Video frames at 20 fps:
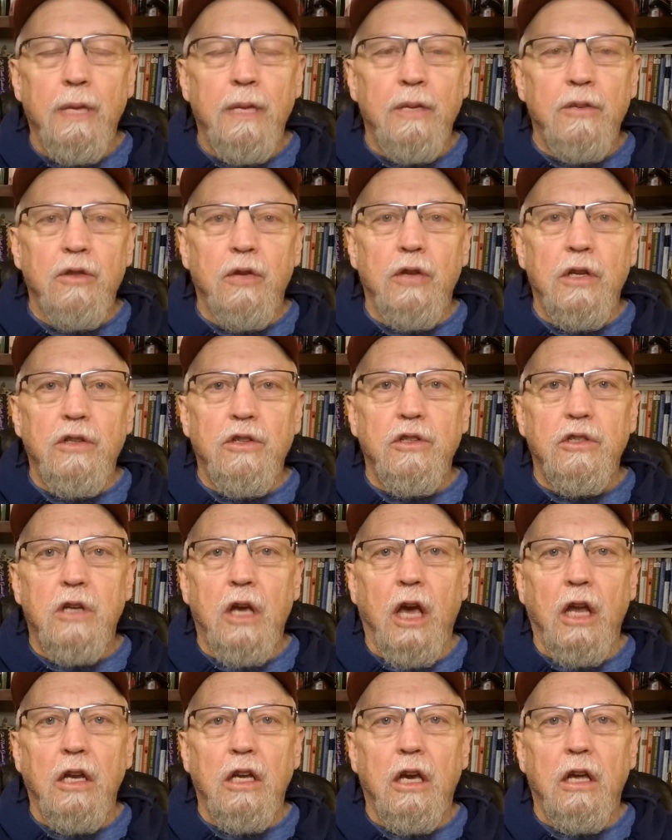So this is
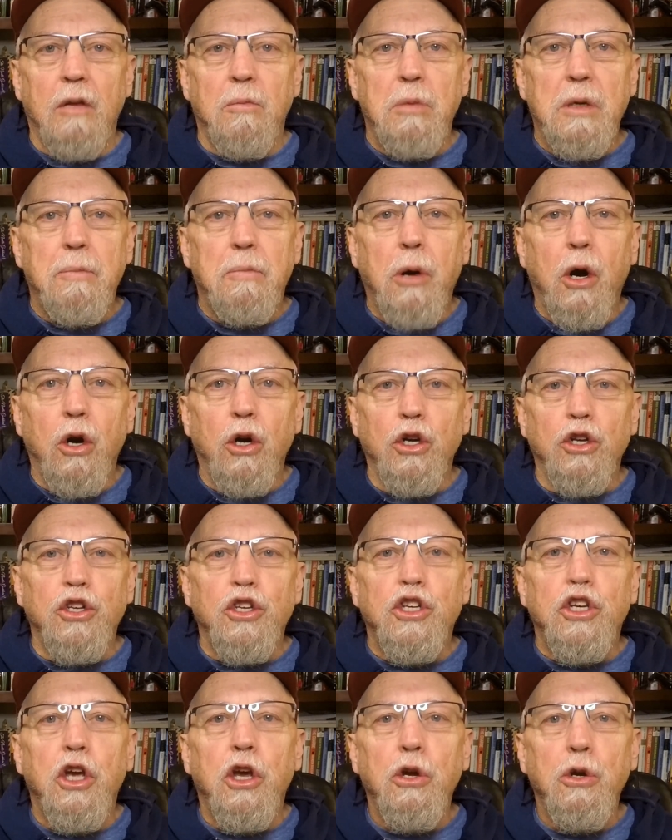kind of going to be part
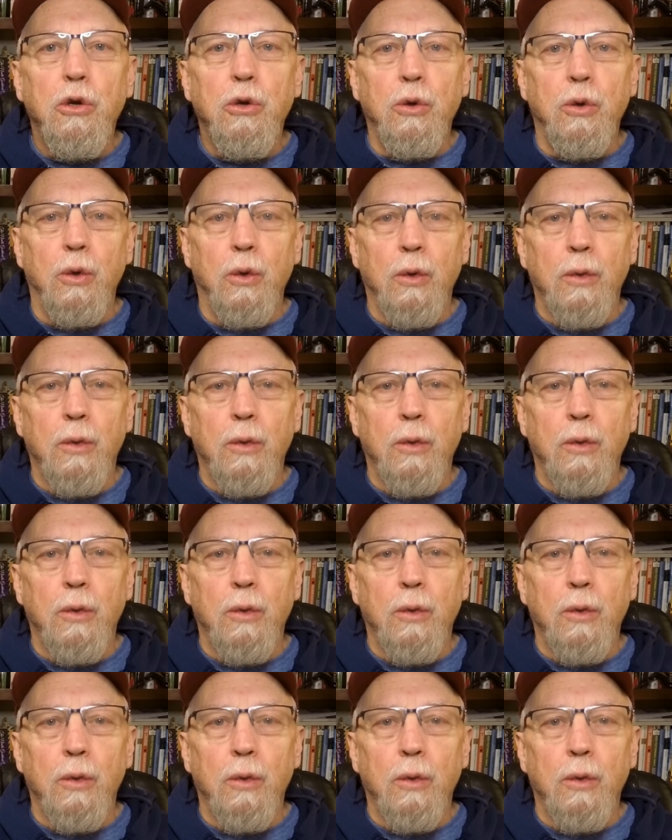2.